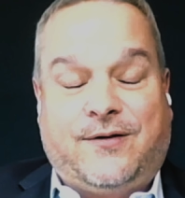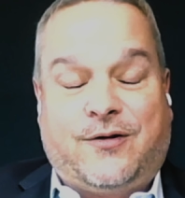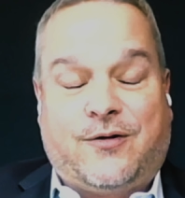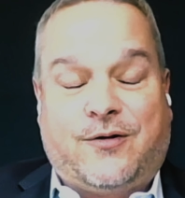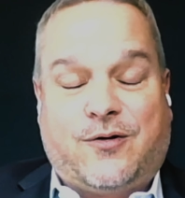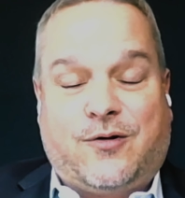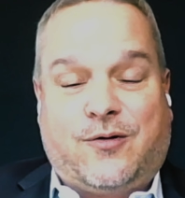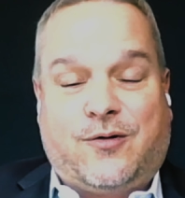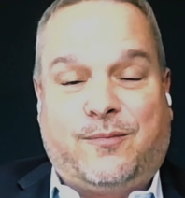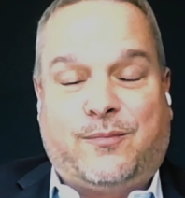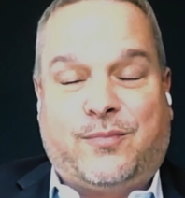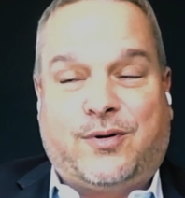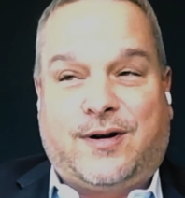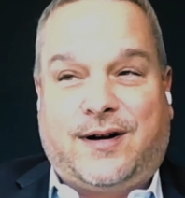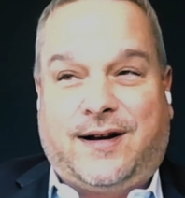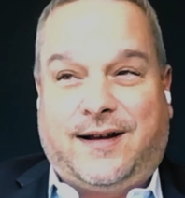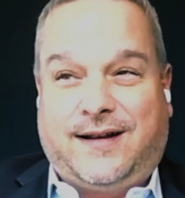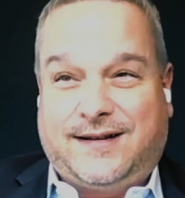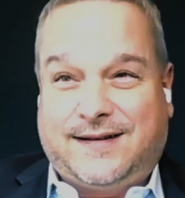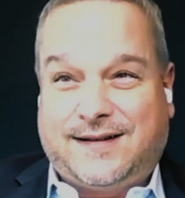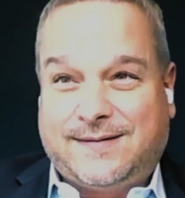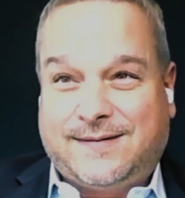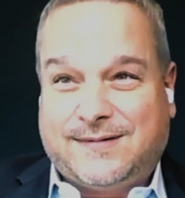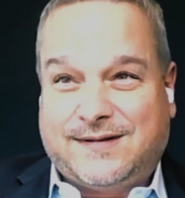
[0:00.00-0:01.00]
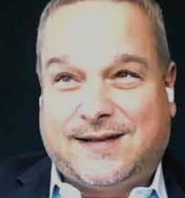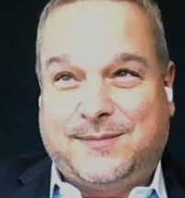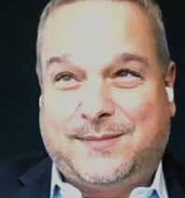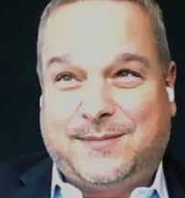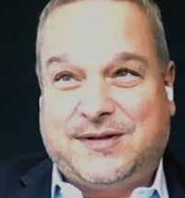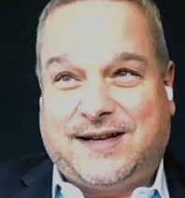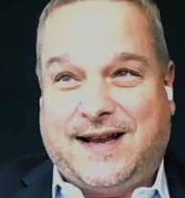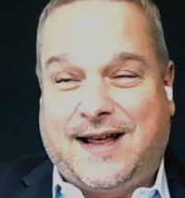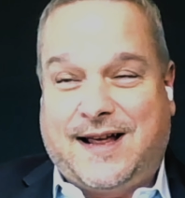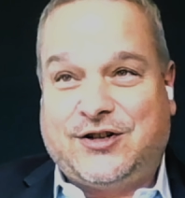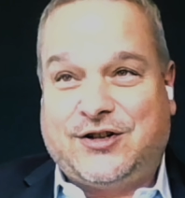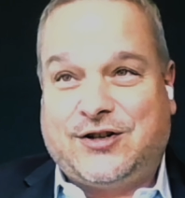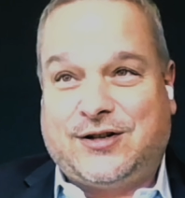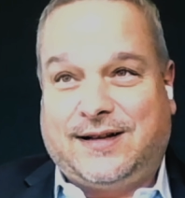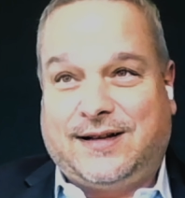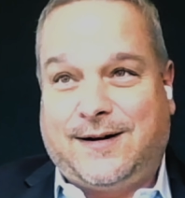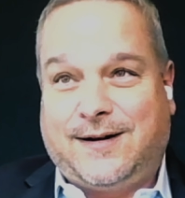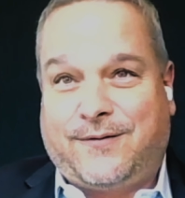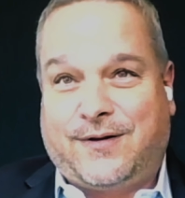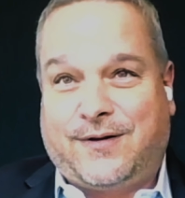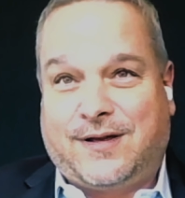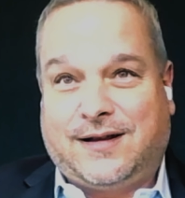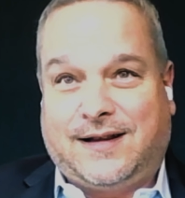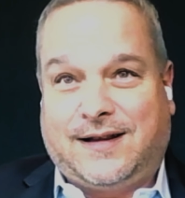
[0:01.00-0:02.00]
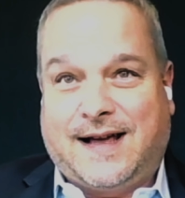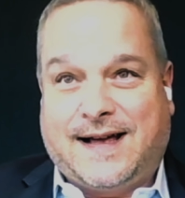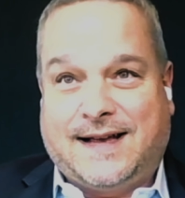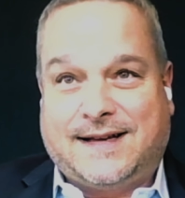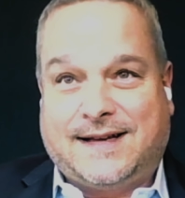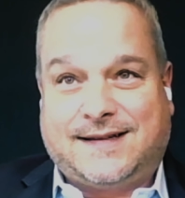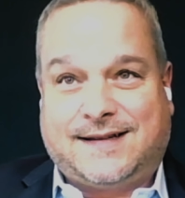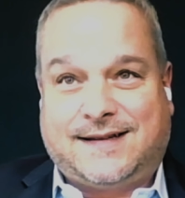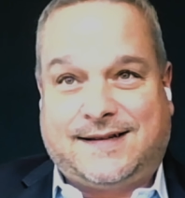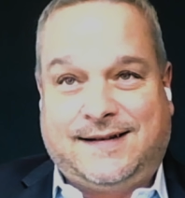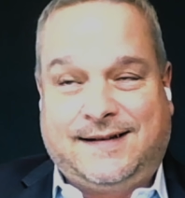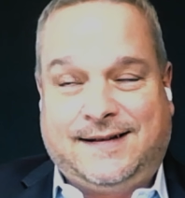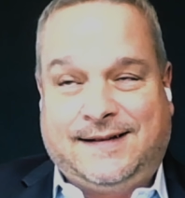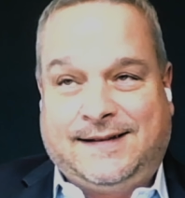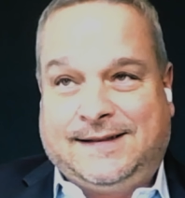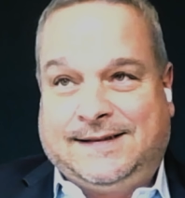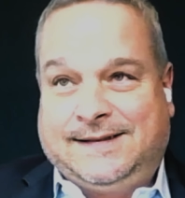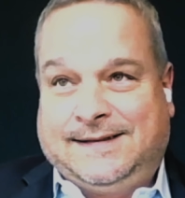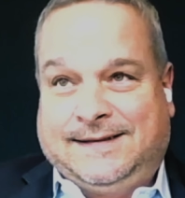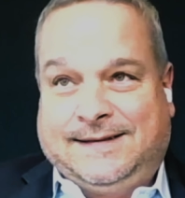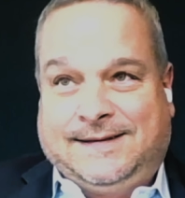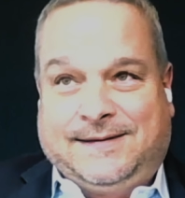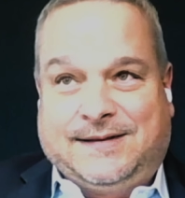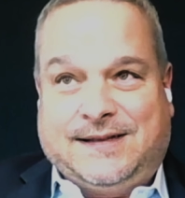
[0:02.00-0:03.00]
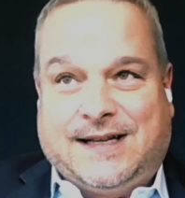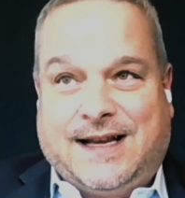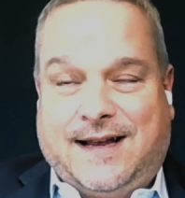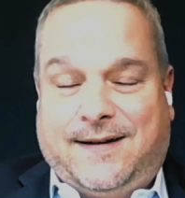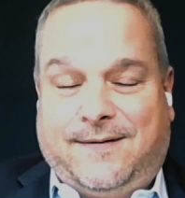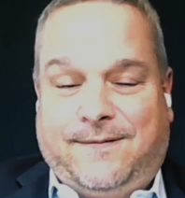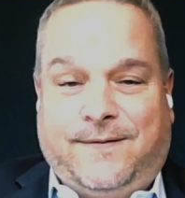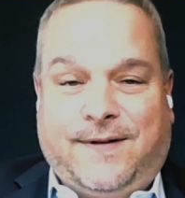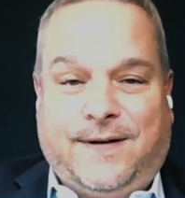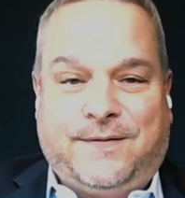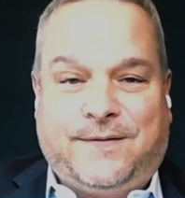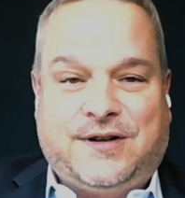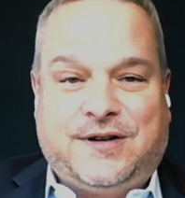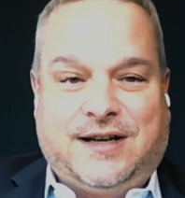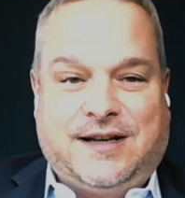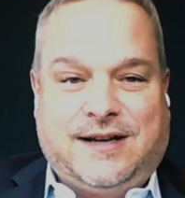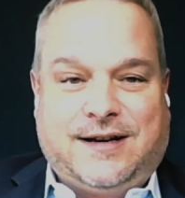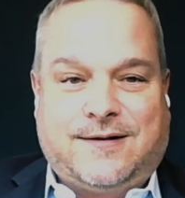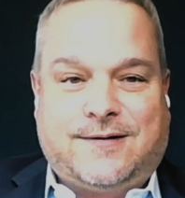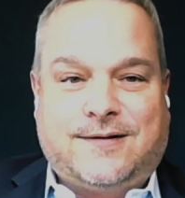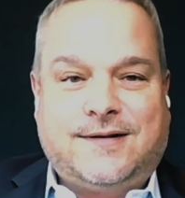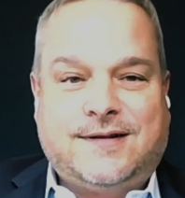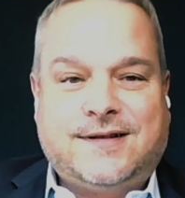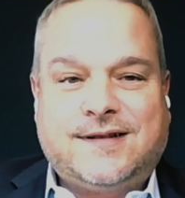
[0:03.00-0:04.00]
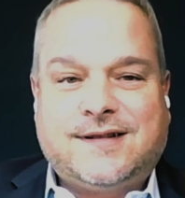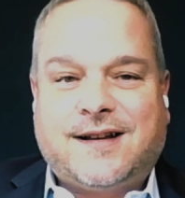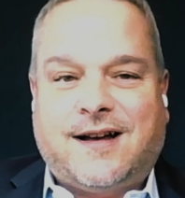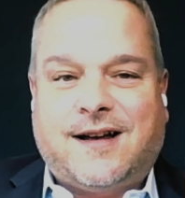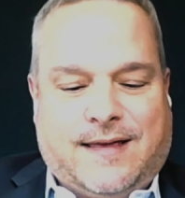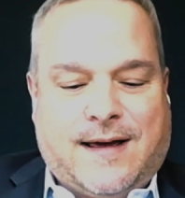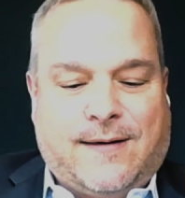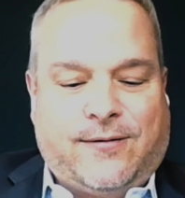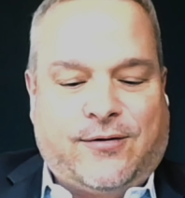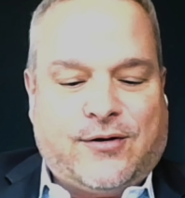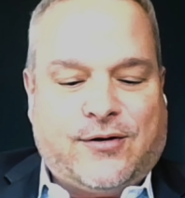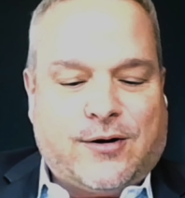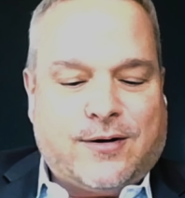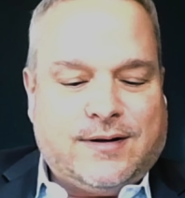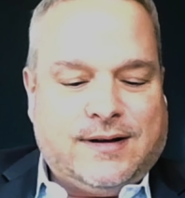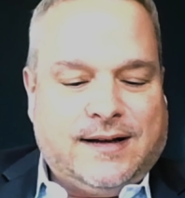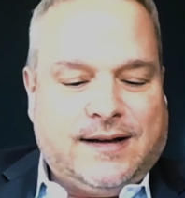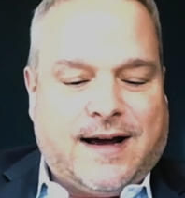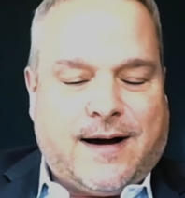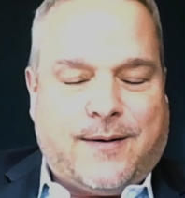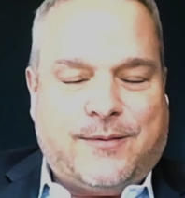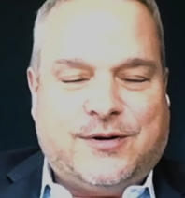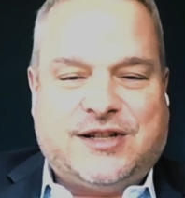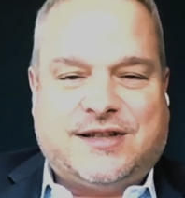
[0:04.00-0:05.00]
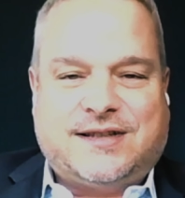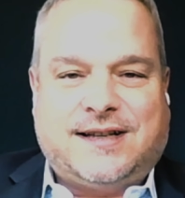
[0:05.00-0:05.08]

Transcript: they've grown pretty substantially over the last 10, 15 years. And then thirdly, I would